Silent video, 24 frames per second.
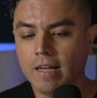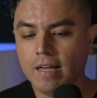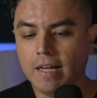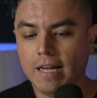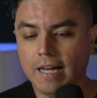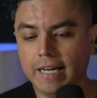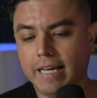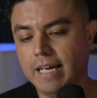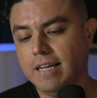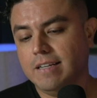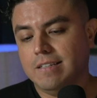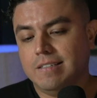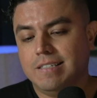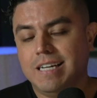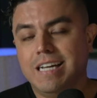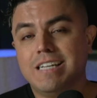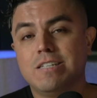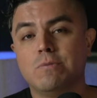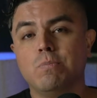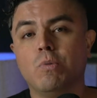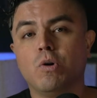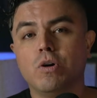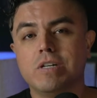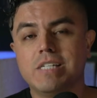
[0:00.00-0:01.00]
Again, it
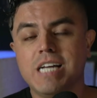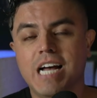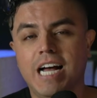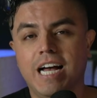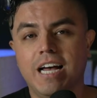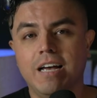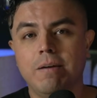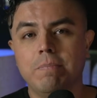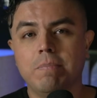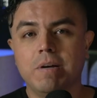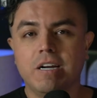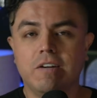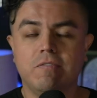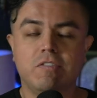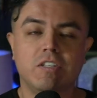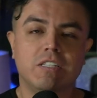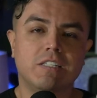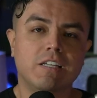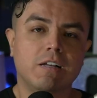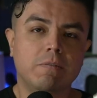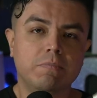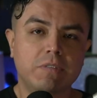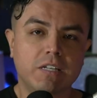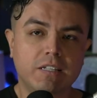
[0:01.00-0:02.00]
takes more time, but if it's
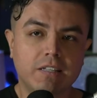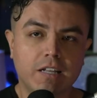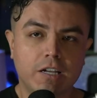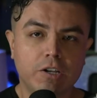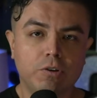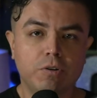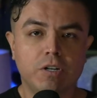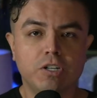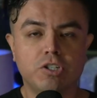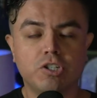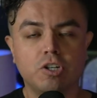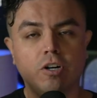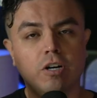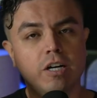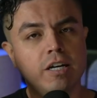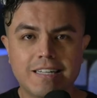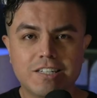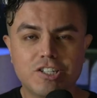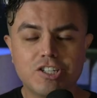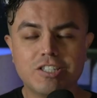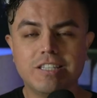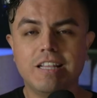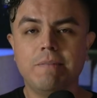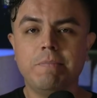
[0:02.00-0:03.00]
something that you enjoy,
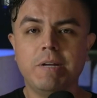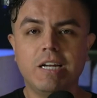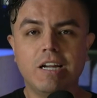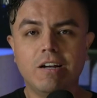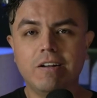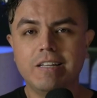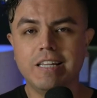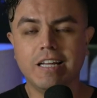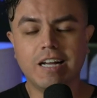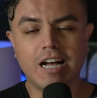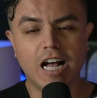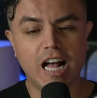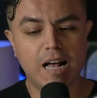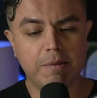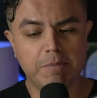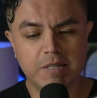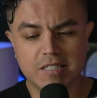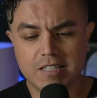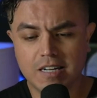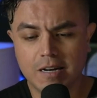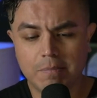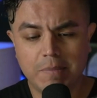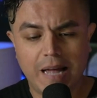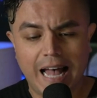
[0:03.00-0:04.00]
just let me know in the comments
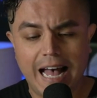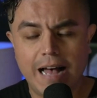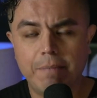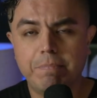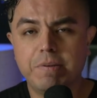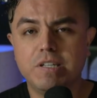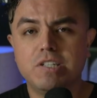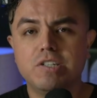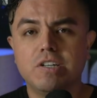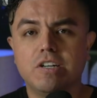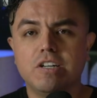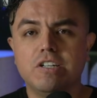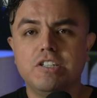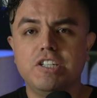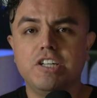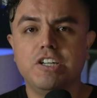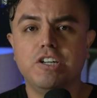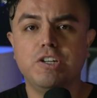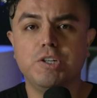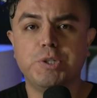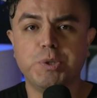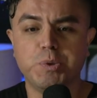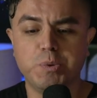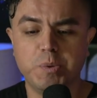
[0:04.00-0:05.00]
and I'm happy to
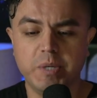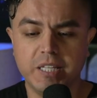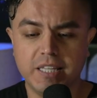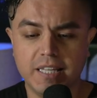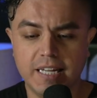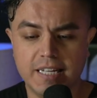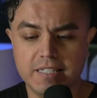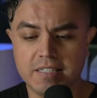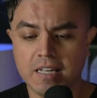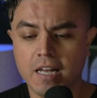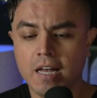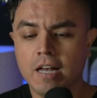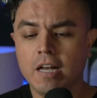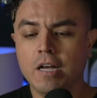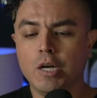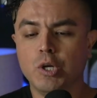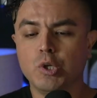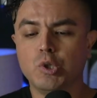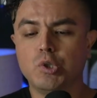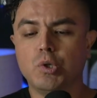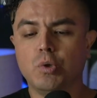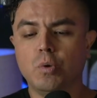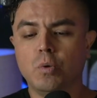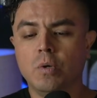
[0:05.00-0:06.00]
continue doing this.
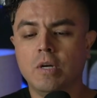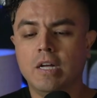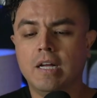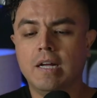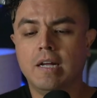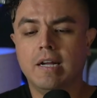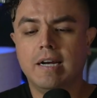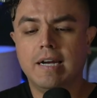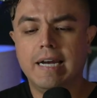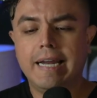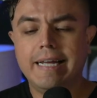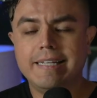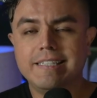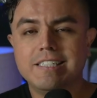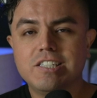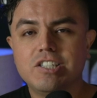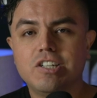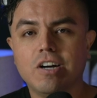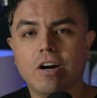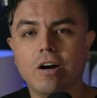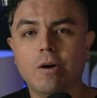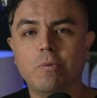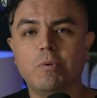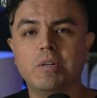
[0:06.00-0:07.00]
So let's
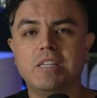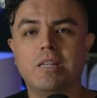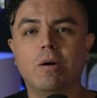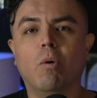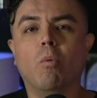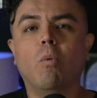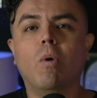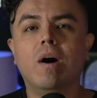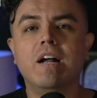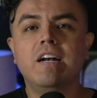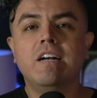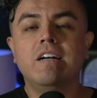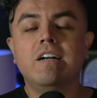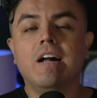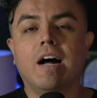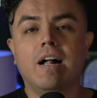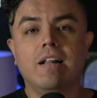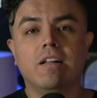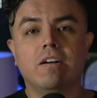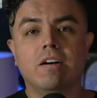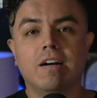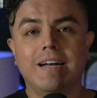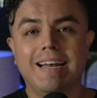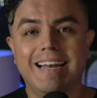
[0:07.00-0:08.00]
start with the
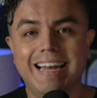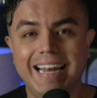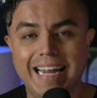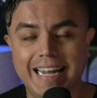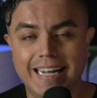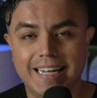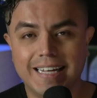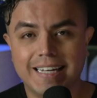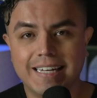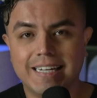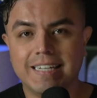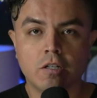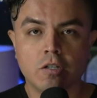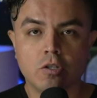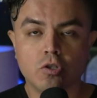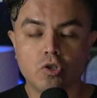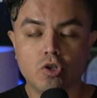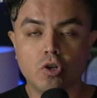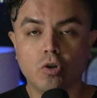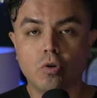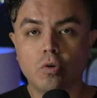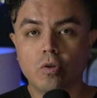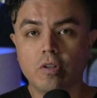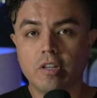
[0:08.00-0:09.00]
$1 link.
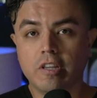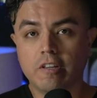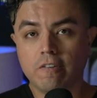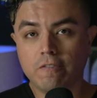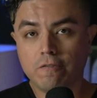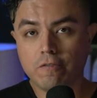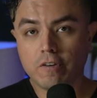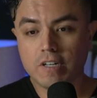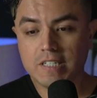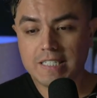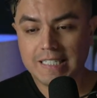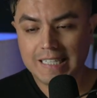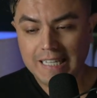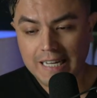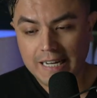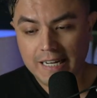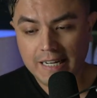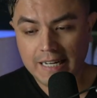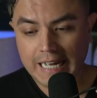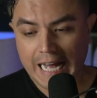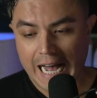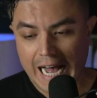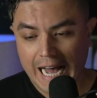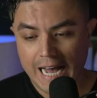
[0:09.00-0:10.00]
So the first
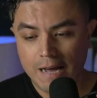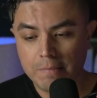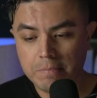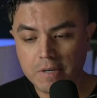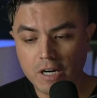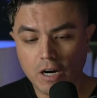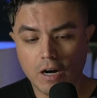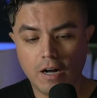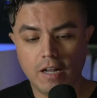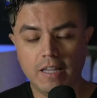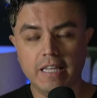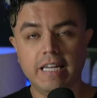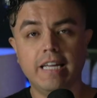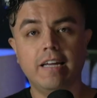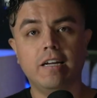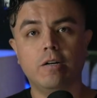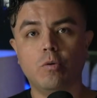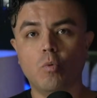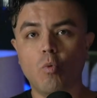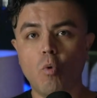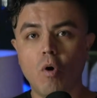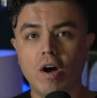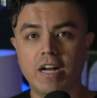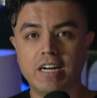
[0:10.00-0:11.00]
link, I'm calling it
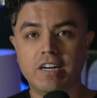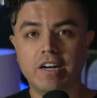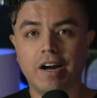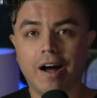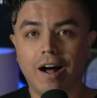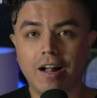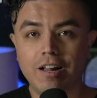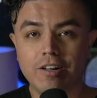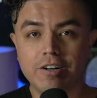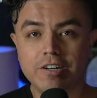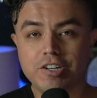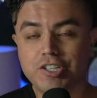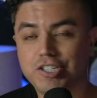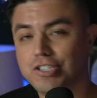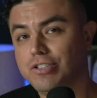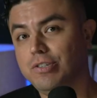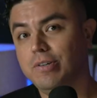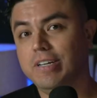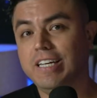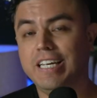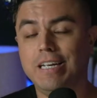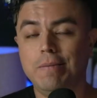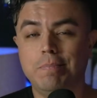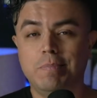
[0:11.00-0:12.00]
$1 just to
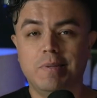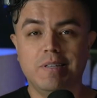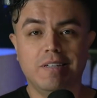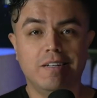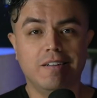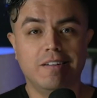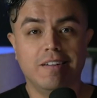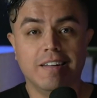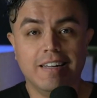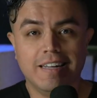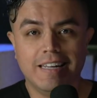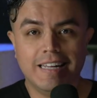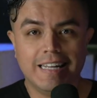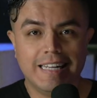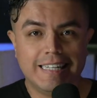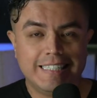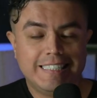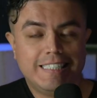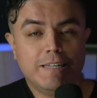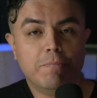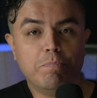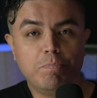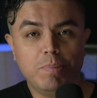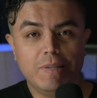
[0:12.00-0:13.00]
keep the
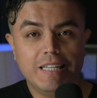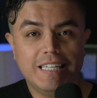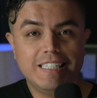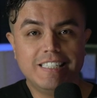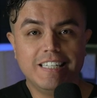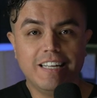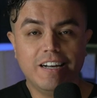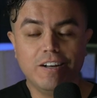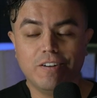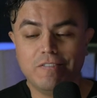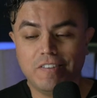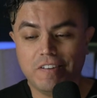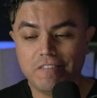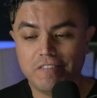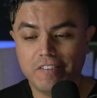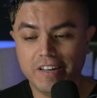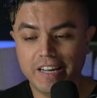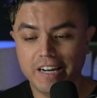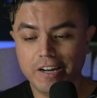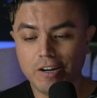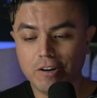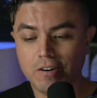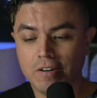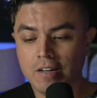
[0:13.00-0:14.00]
simplicity of the
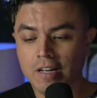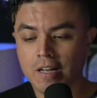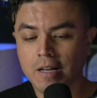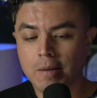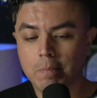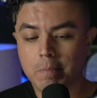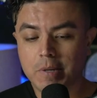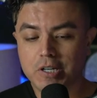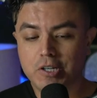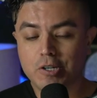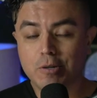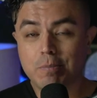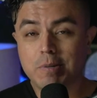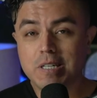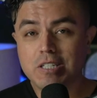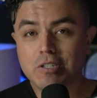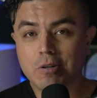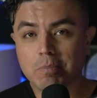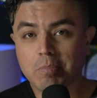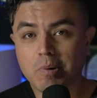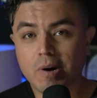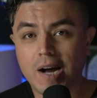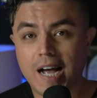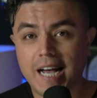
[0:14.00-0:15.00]
video, but you'll be
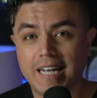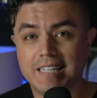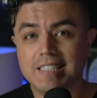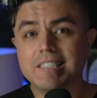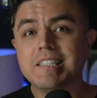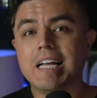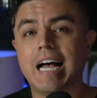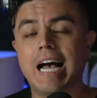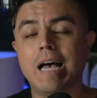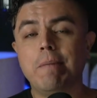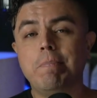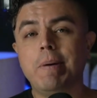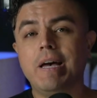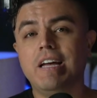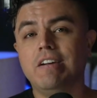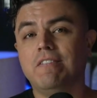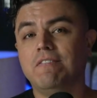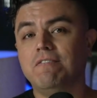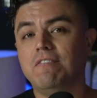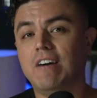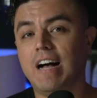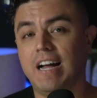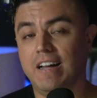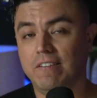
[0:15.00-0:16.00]
surprised. I paid
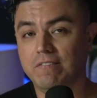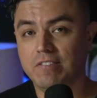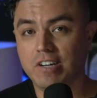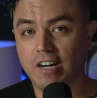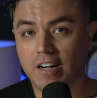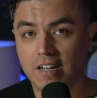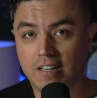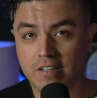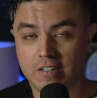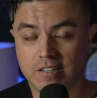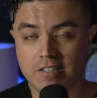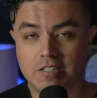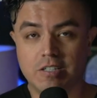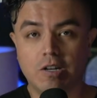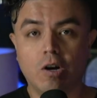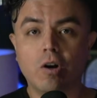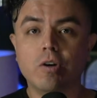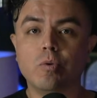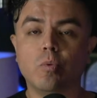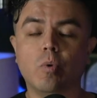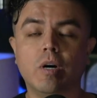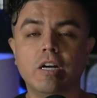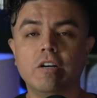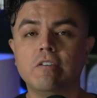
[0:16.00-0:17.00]
$5
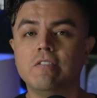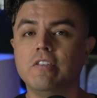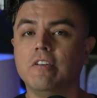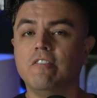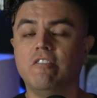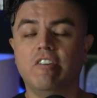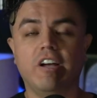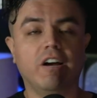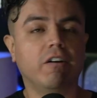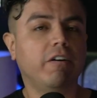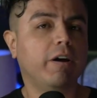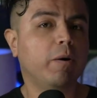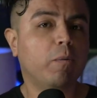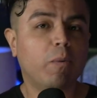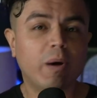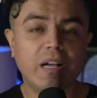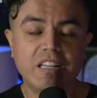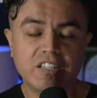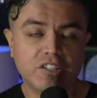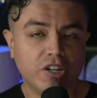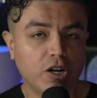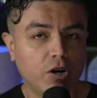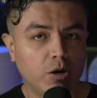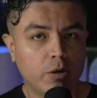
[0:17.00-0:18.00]
on one of the very
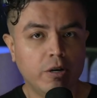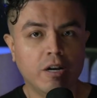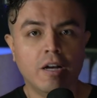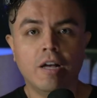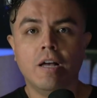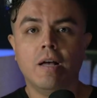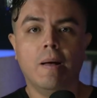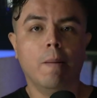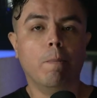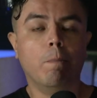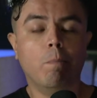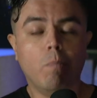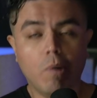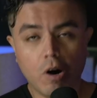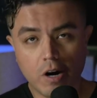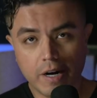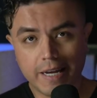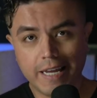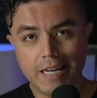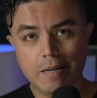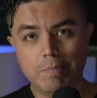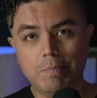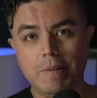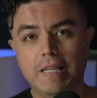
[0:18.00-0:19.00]
well-known
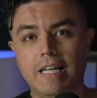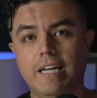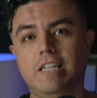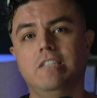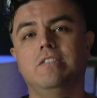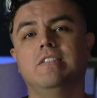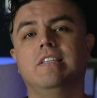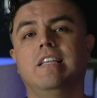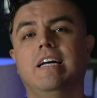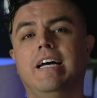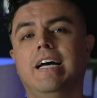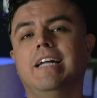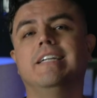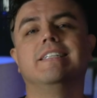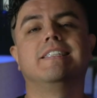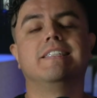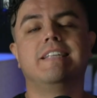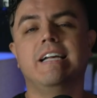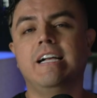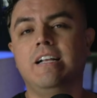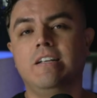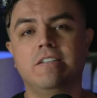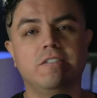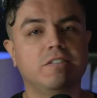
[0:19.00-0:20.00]
marketplace that
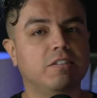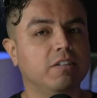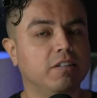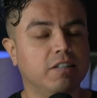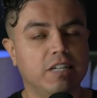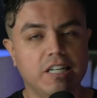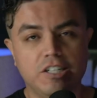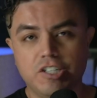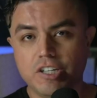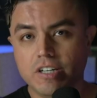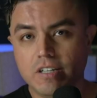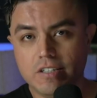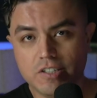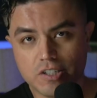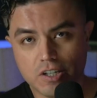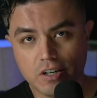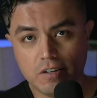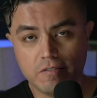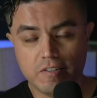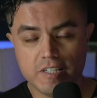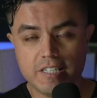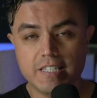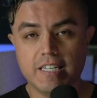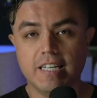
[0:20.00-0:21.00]
sells digital
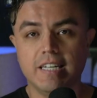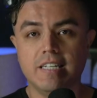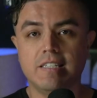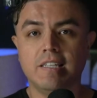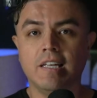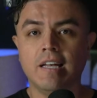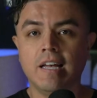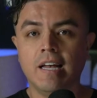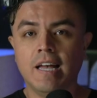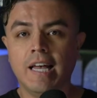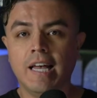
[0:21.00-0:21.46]
services,